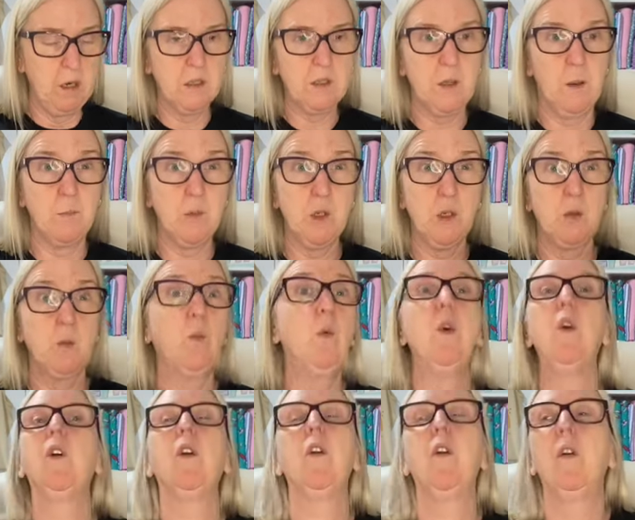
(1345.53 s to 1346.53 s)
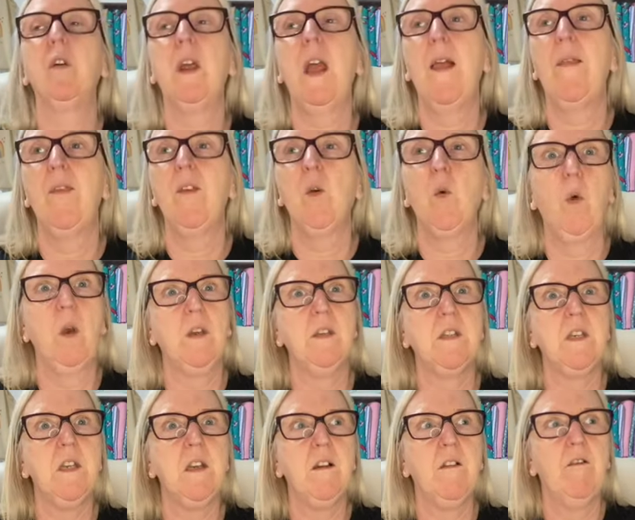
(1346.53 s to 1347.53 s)
So I'm just working on getting the
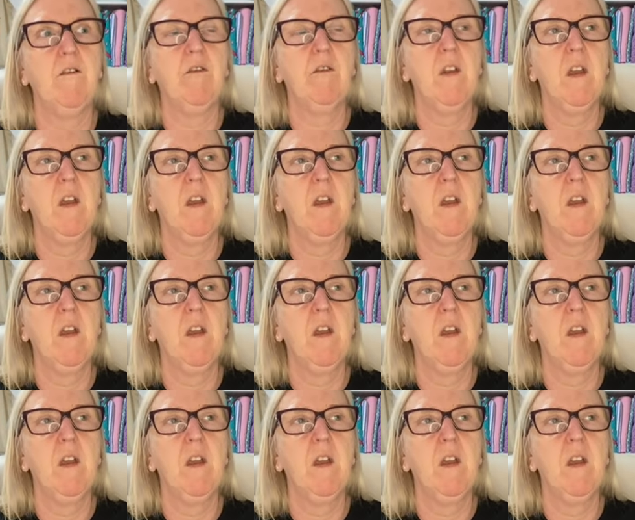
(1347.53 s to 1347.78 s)
quality of